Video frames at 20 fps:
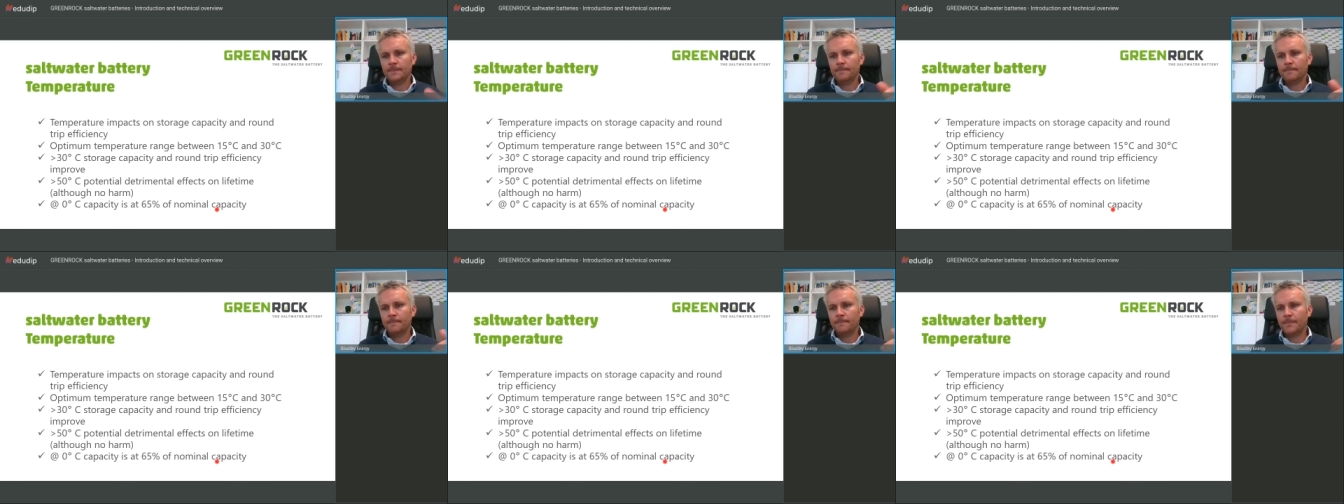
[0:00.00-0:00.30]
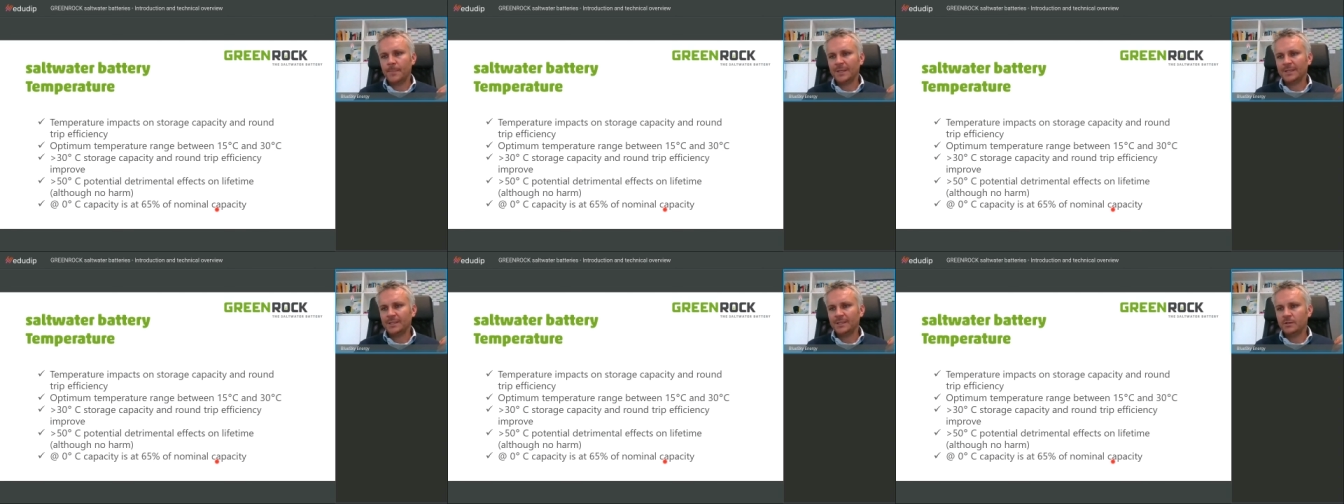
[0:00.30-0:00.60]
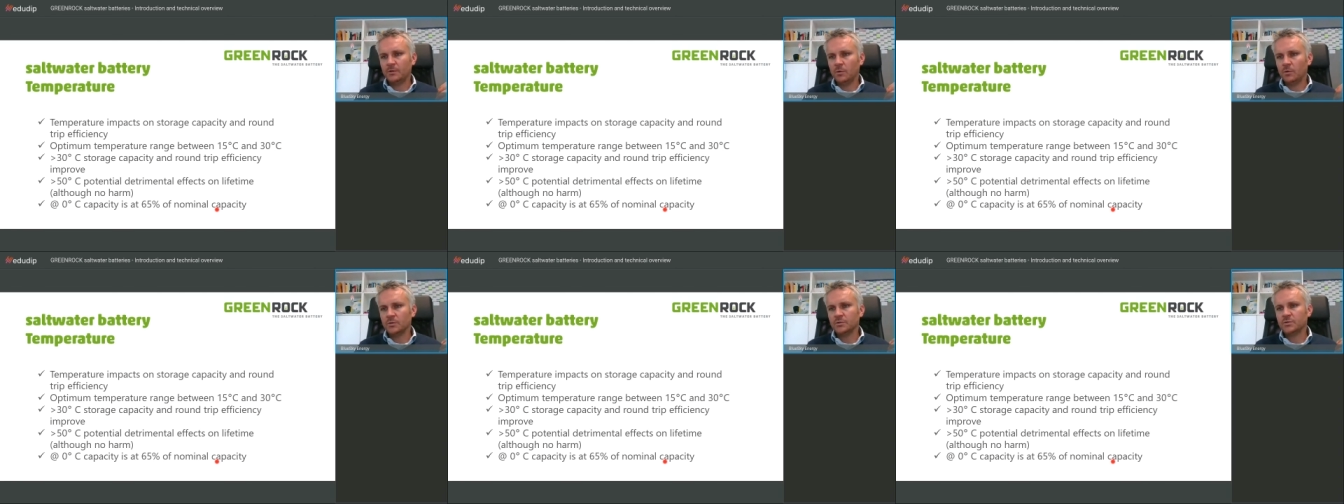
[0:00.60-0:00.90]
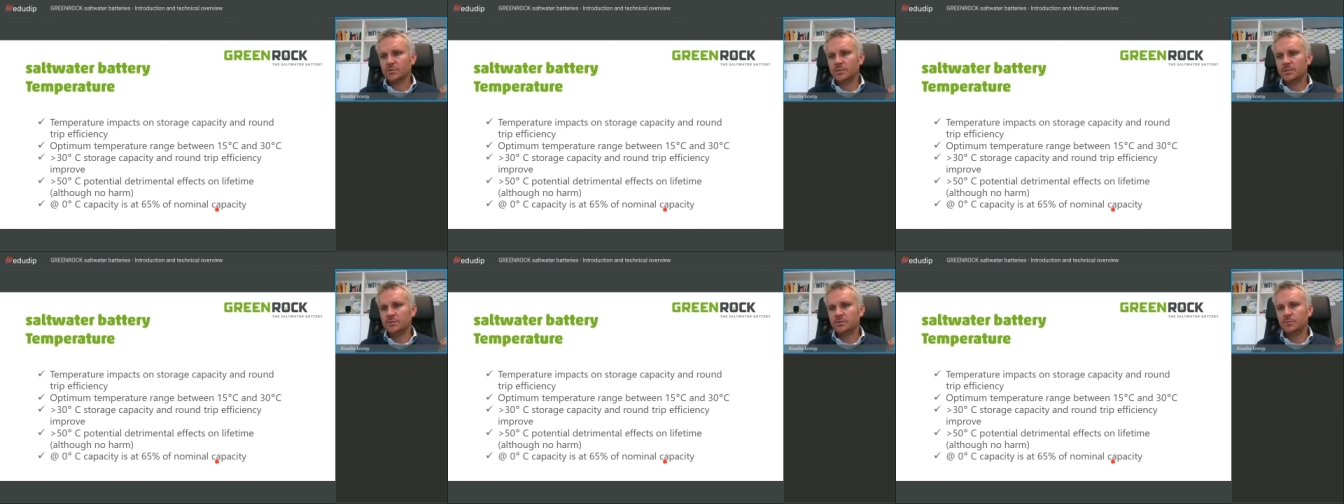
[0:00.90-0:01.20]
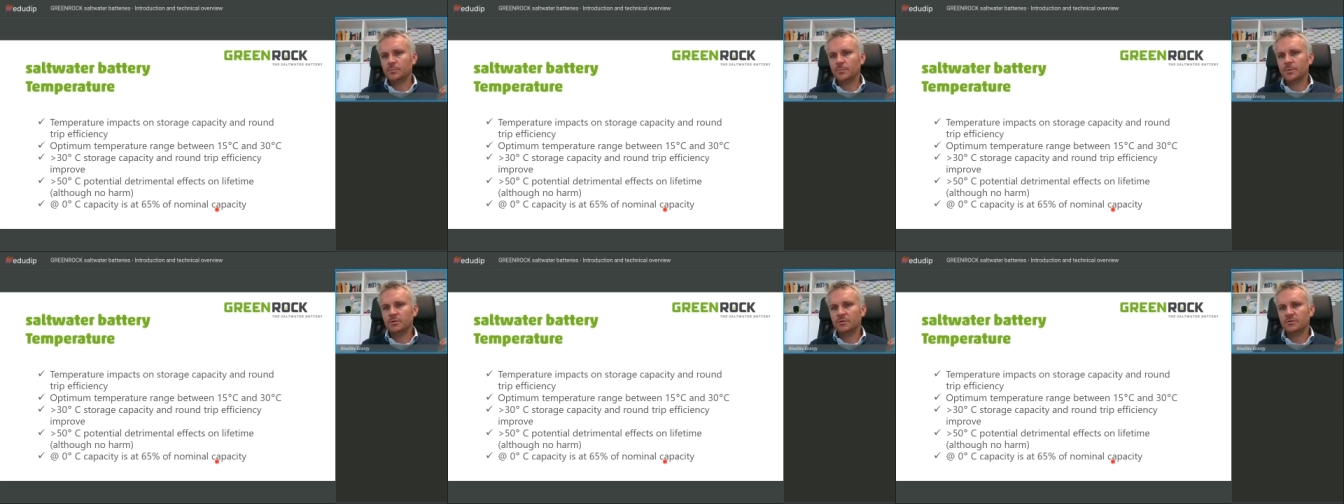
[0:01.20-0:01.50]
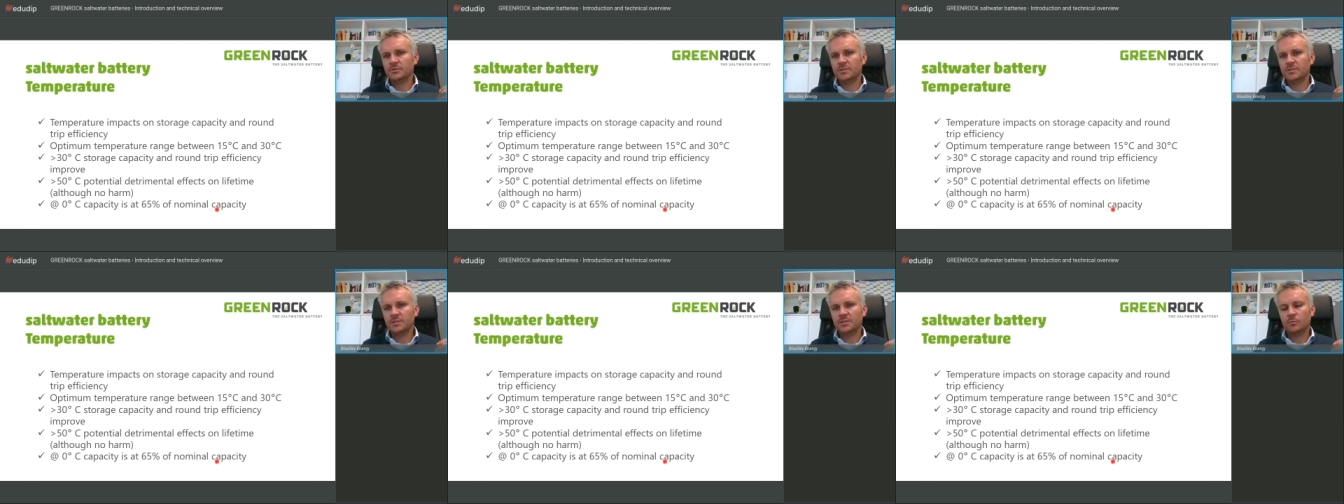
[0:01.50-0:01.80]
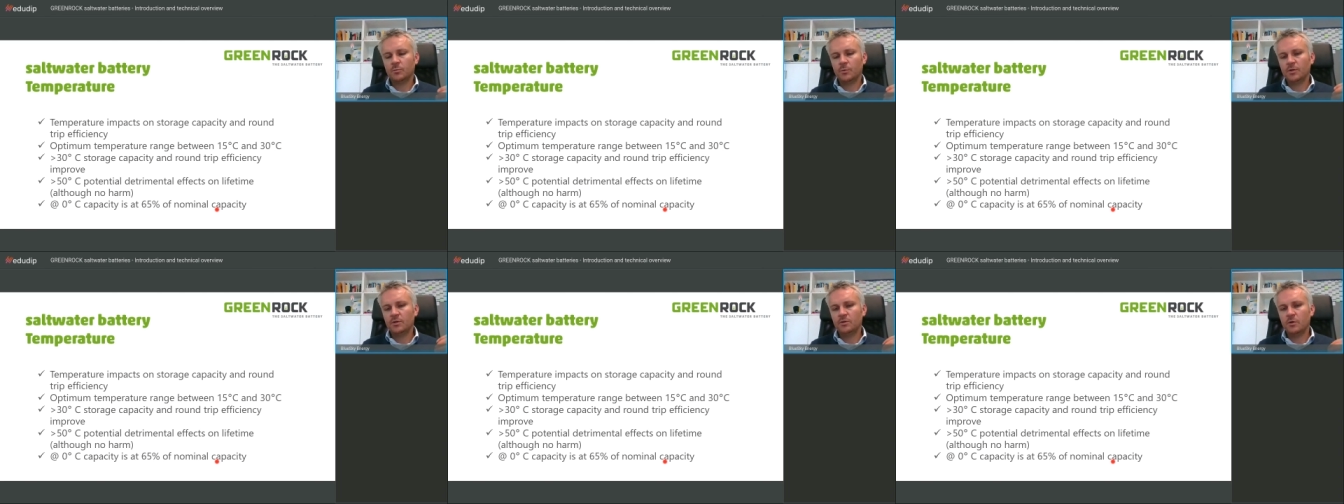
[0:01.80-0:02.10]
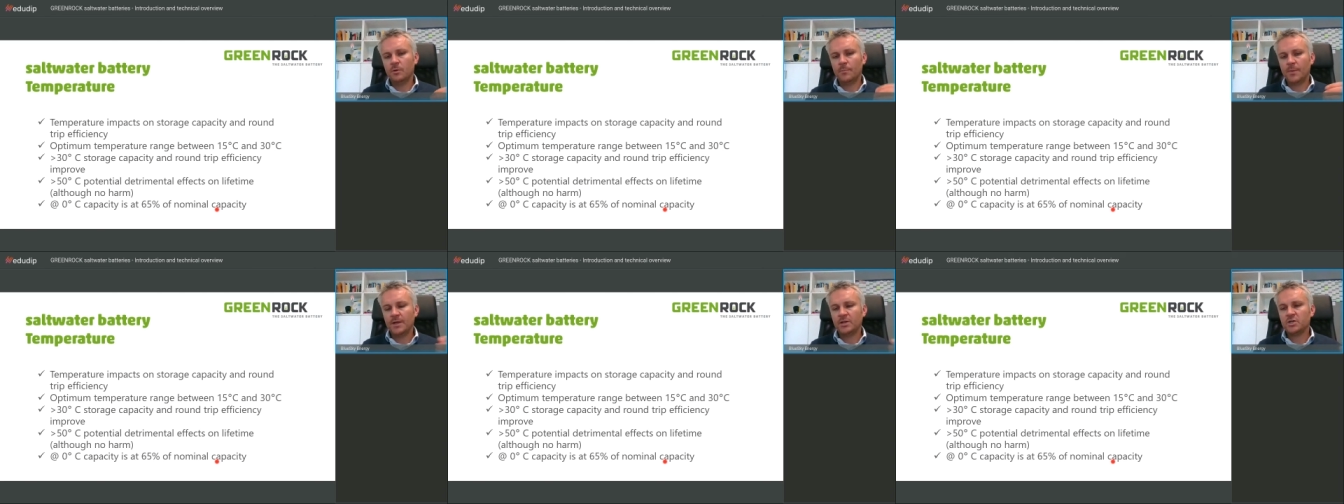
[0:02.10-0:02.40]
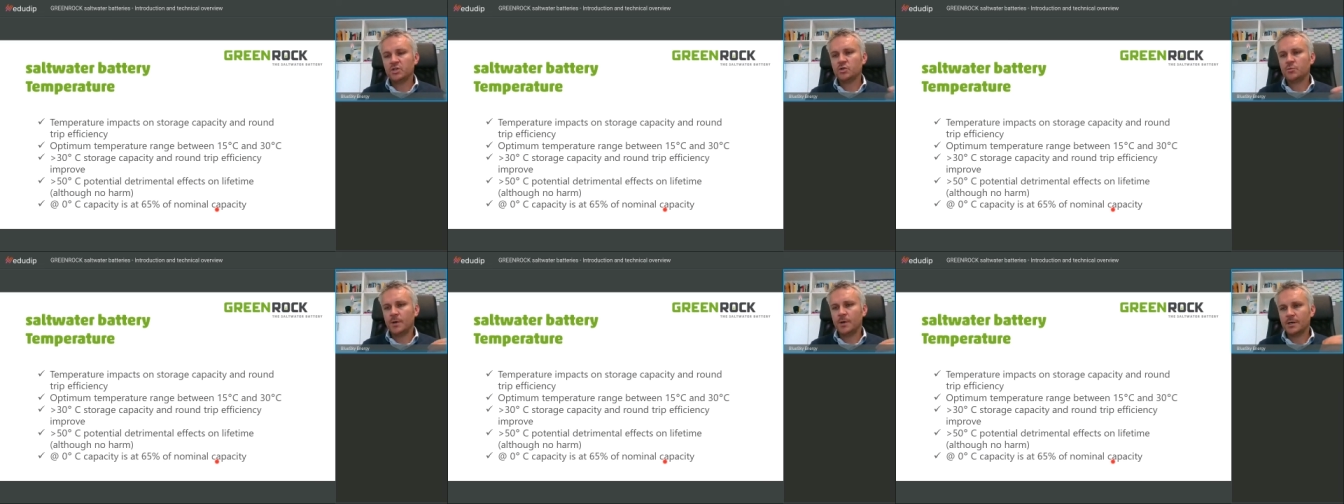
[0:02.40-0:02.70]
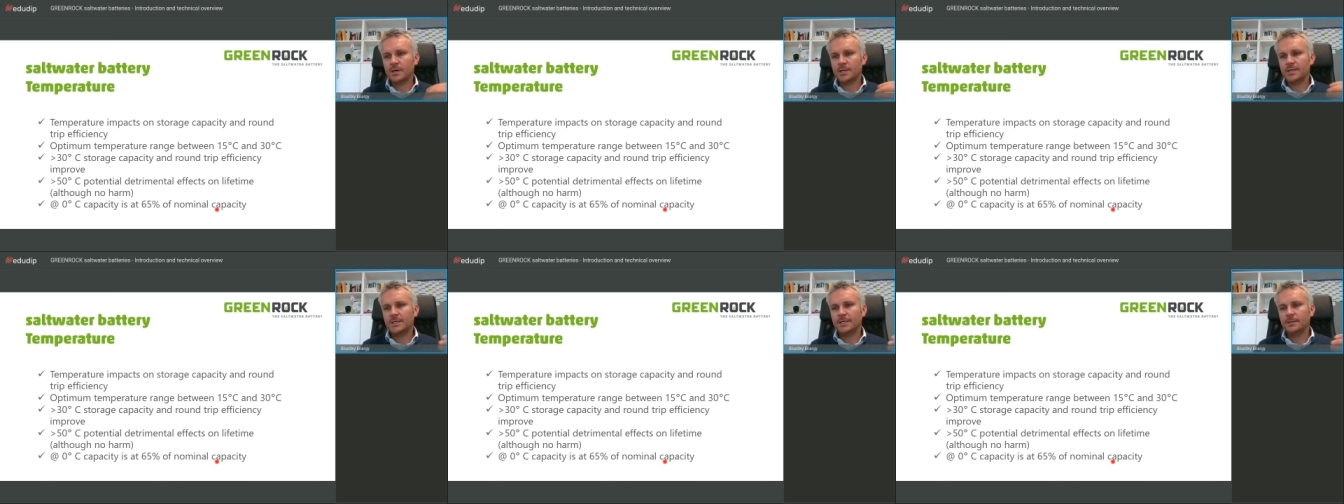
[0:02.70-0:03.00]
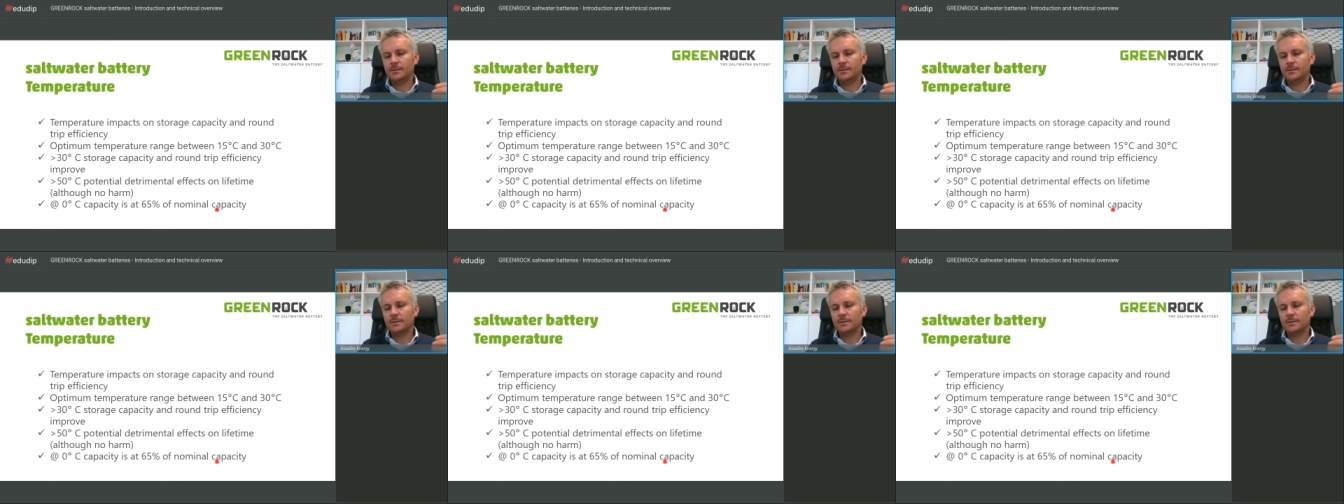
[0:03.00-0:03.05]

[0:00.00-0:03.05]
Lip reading: benchmarking to other technologies.